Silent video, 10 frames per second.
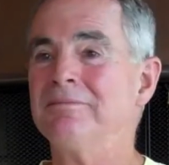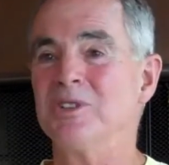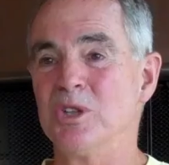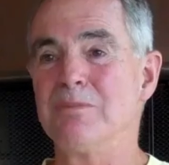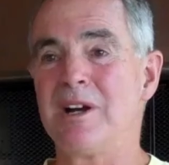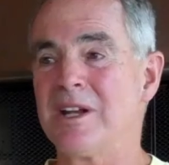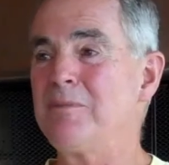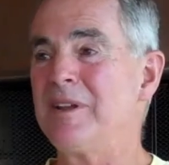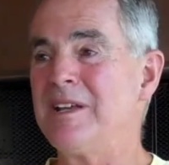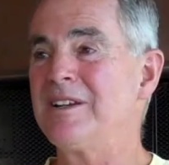so you better
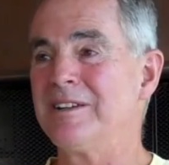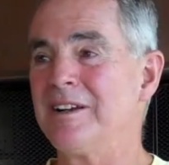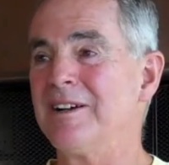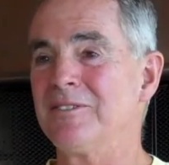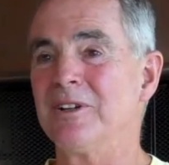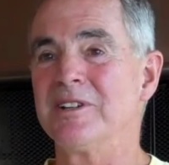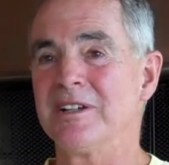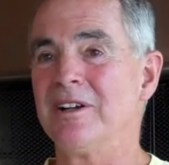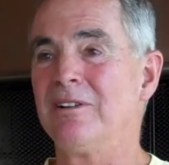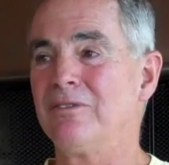keep it heated enough so it
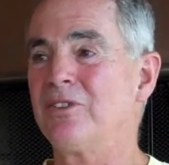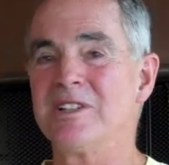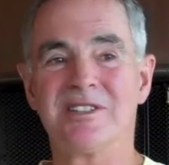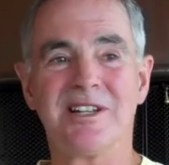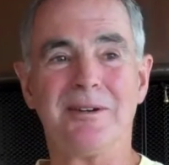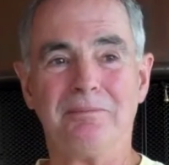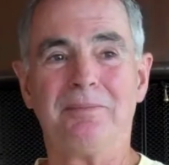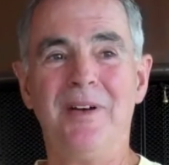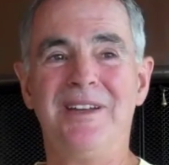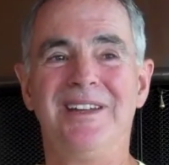doesn't all freeze
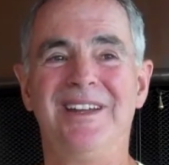up.